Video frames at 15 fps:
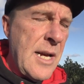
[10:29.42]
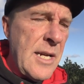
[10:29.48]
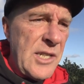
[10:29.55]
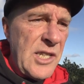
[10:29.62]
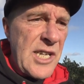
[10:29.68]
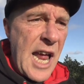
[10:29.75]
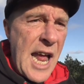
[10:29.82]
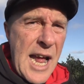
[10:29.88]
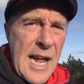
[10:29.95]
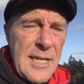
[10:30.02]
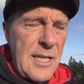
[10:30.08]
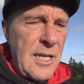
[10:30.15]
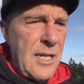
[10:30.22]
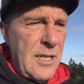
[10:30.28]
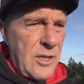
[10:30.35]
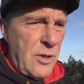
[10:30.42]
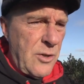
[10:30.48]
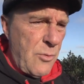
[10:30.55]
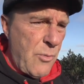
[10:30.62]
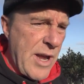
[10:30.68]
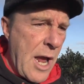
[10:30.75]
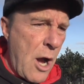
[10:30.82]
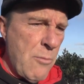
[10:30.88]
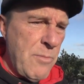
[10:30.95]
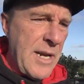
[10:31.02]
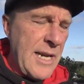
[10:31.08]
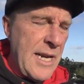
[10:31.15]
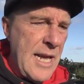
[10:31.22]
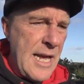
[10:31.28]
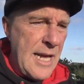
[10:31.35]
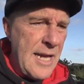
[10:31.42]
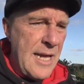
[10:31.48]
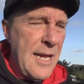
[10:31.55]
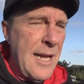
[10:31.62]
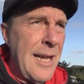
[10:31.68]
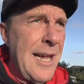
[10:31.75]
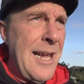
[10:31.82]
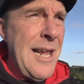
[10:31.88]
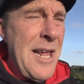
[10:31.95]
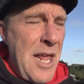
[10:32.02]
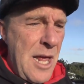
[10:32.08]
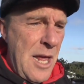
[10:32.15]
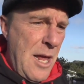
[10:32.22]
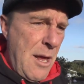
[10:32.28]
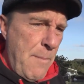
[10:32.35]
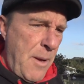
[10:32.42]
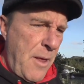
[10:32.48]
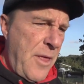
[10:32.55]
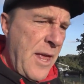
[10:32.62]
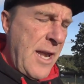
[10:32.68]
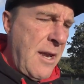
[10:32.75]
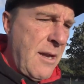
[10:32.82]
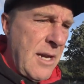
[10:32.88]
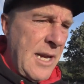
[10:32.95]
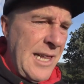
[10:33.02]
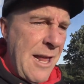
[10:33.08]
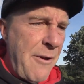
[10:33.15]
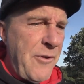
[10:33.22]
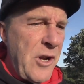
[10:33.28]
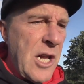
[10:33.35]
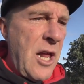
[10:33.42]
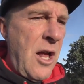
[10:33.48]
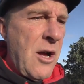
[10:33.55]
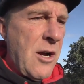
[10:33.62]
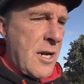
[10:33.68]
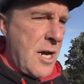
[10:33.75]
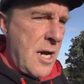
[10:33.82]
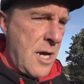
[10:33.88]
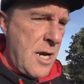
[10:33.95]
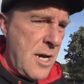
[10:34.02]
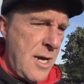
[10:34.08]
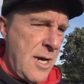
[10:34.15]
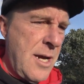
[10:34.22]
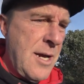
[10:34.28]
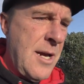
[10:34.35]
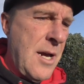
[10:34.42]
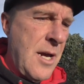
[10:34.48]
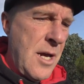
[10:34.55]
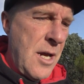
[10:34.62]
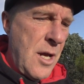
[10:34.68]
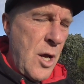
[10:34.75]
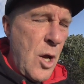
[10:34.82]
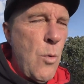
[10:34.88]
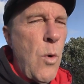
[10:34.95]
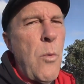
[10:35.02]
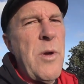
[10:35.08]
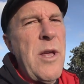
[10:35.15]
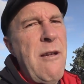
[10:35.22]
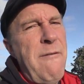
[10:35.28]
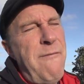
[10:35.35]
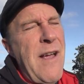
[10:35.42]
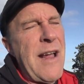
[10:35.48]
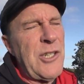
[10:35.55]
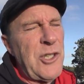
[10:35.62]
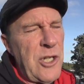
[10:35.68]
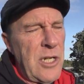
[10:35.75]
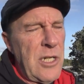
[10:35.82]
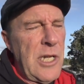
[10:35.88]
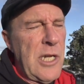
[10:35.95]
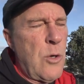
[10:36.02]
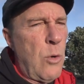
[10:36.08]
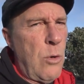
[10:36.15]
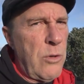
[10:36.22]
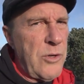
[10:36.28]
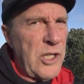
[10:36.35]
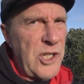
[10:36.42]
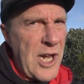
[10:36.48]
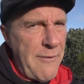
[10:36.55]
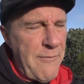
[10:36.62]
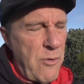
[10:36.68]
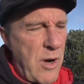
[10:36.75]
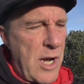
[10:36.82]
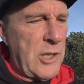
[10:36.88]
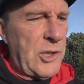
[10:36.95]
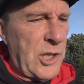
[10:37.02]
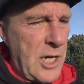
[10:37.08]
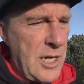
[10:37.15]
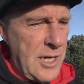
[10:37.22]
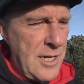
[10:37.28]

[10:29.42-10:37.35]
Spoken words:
start to the reopening. But then at 11 o'clock, what we affectionately call the Jaffa Rush.